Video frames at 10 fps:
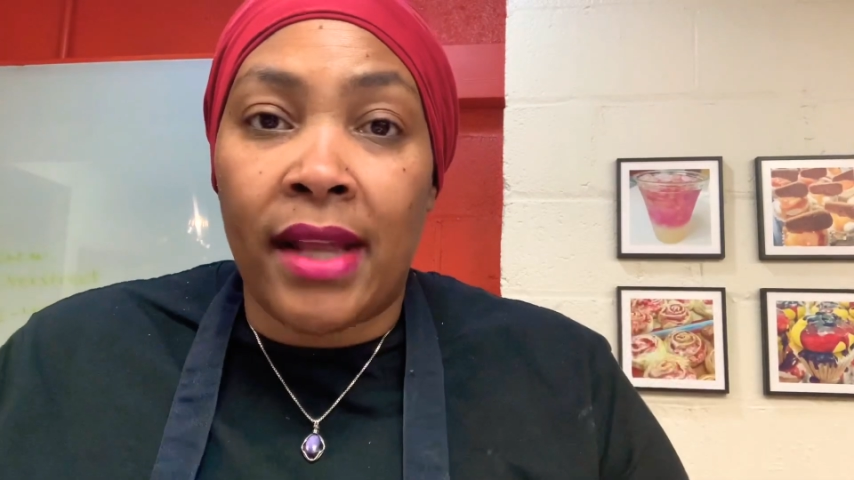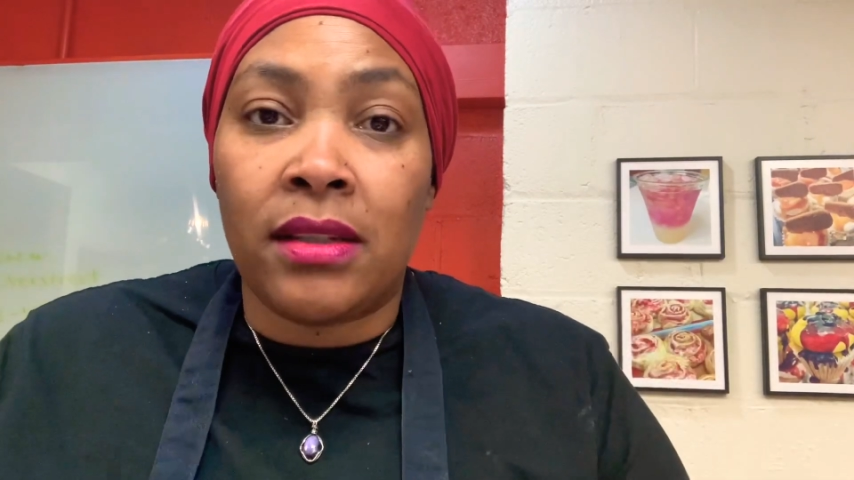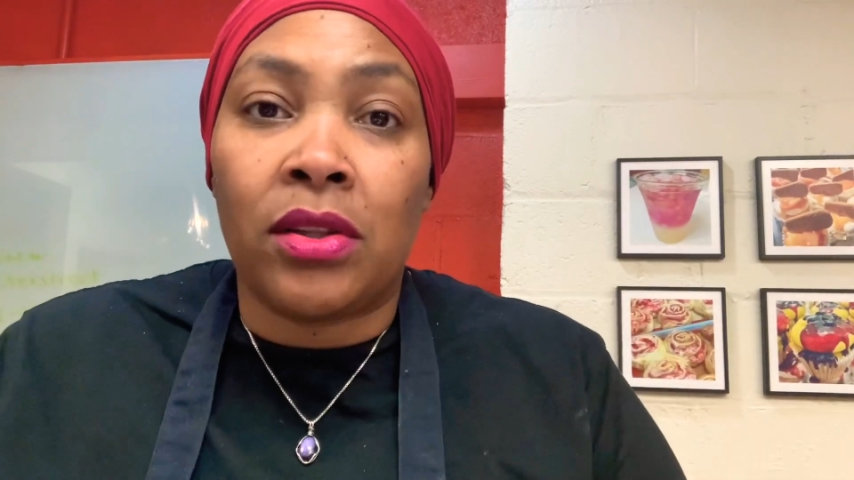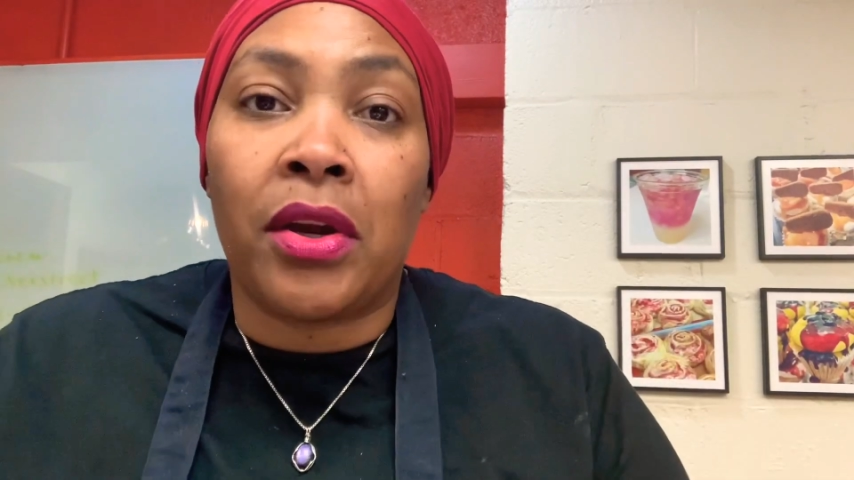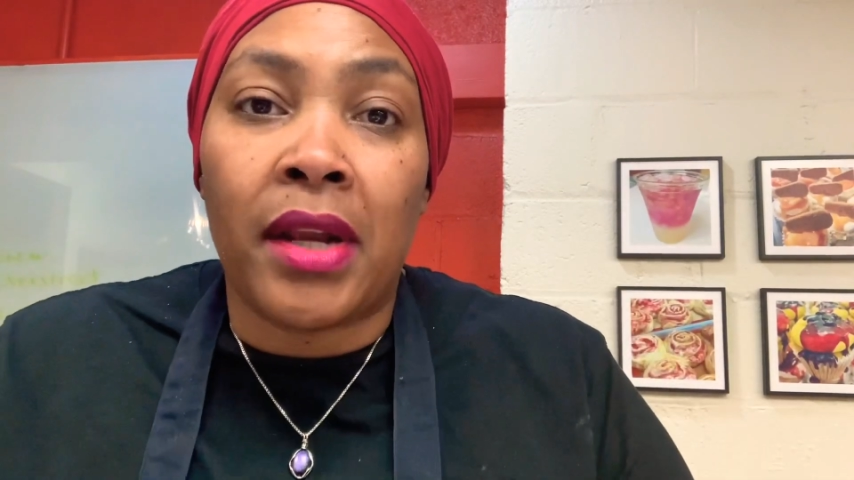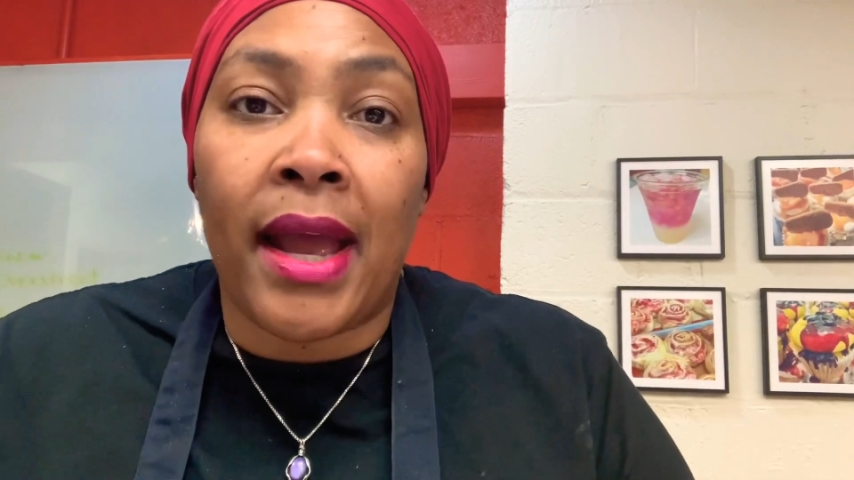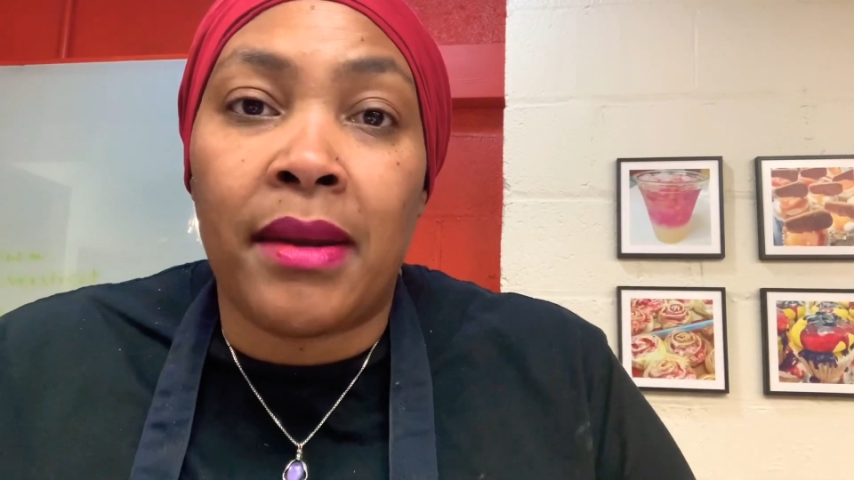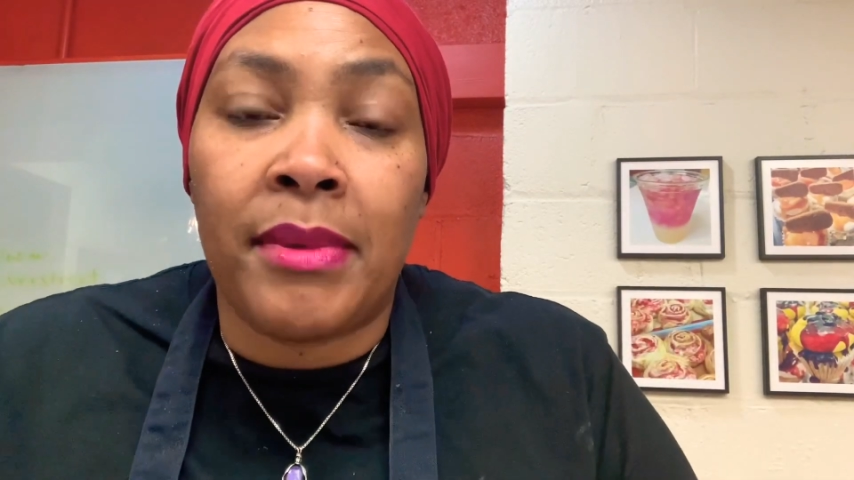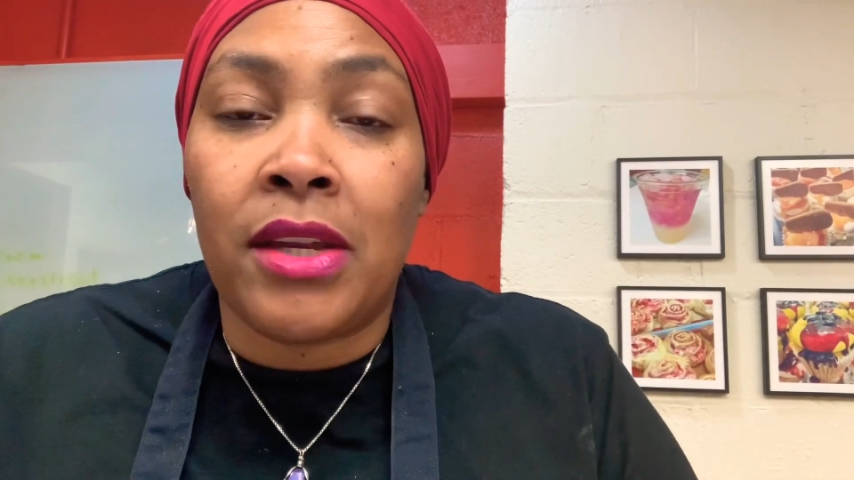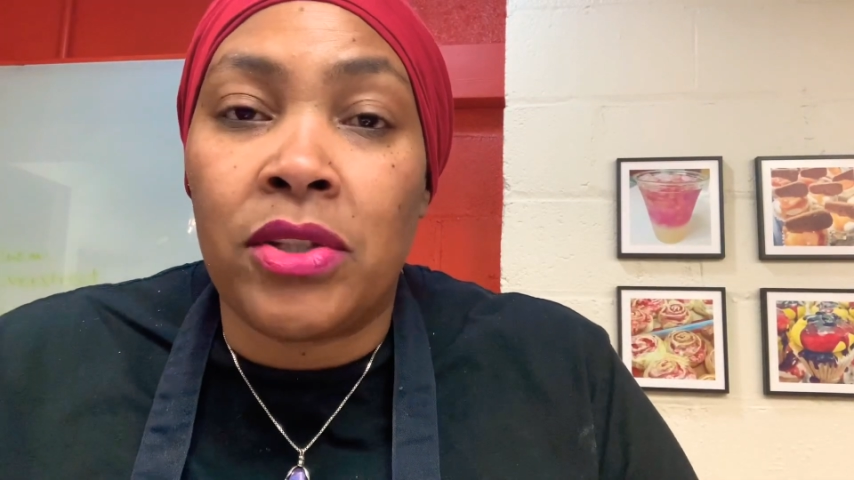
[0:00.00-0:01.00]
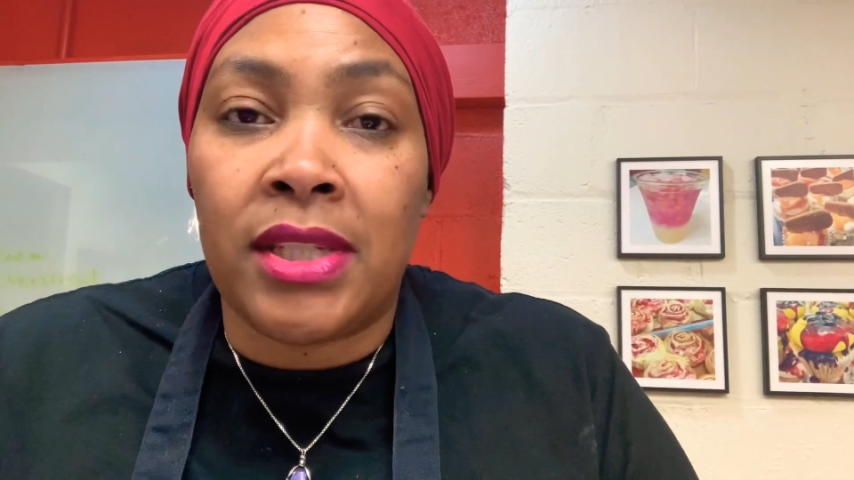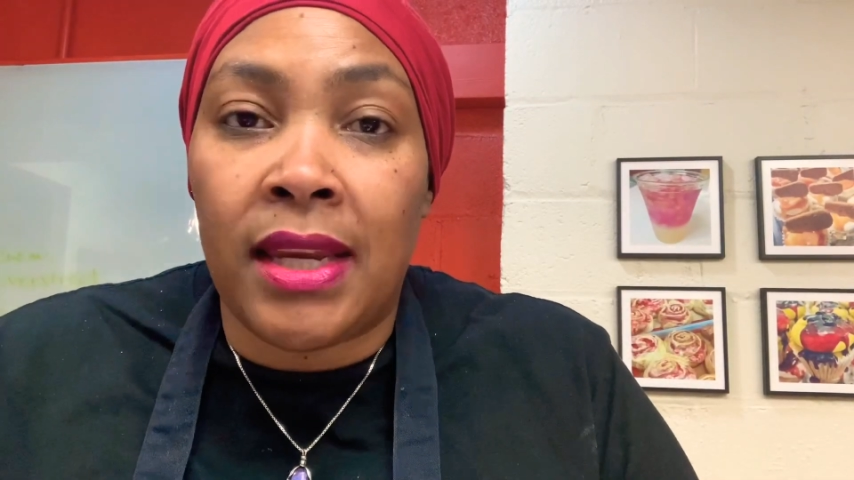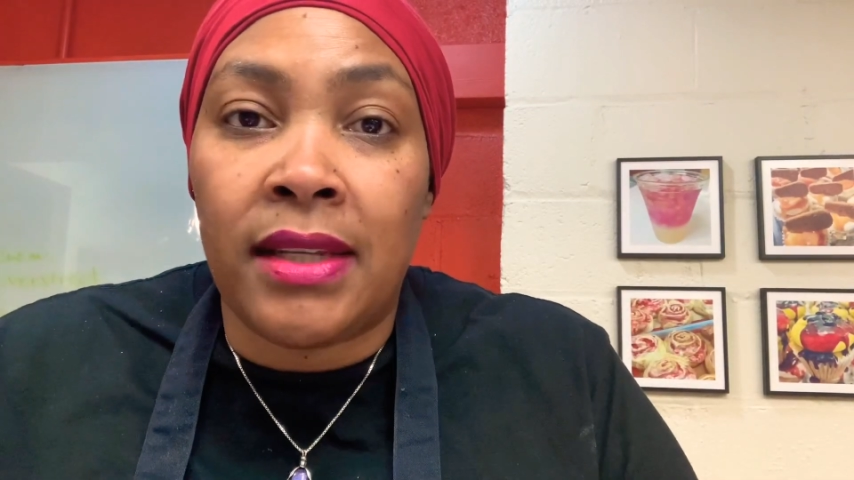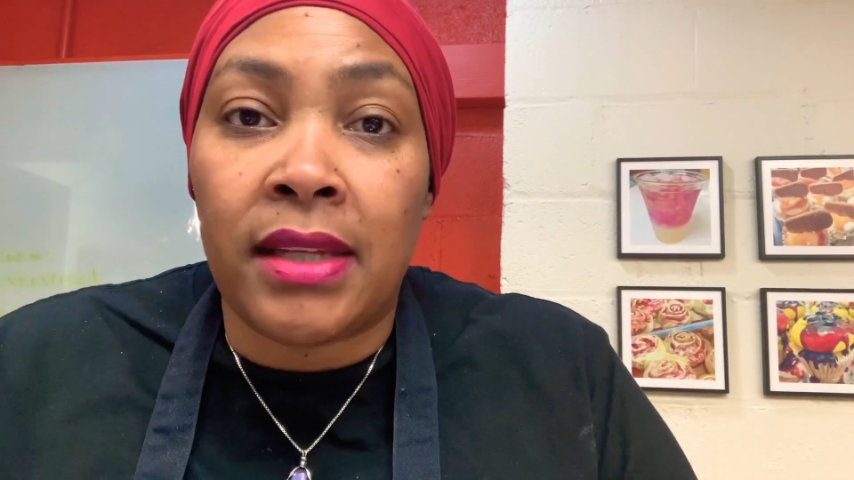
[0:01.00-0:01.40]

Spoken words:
to learn how to be critiqued,